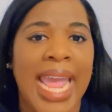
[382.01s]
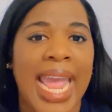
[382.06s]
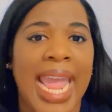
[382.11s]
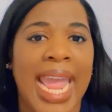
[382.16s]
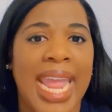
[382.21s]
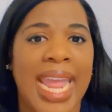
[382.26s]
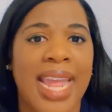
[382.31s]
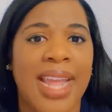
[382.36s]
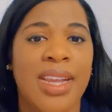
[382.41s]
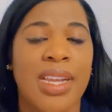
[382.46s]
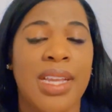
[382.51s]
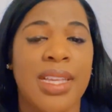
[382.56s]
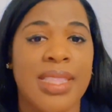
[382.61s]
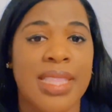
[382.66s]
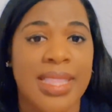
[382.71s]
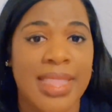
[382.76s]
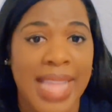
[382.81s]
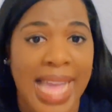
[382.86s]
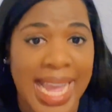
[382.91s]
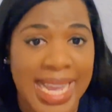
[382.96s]
And
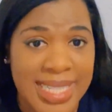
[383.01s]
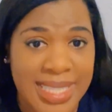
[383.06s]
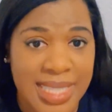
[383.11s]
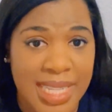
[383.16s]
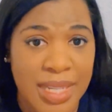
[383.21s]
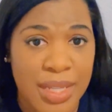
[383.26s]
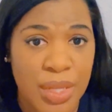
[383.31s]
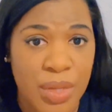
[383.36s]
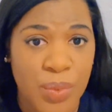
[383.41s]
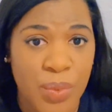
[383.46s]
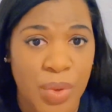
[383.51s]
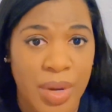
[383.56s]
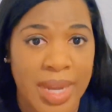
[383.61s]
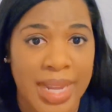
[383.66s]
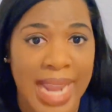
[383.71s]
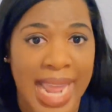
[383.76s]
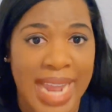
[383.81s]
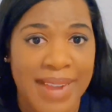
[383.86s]
the last thing you want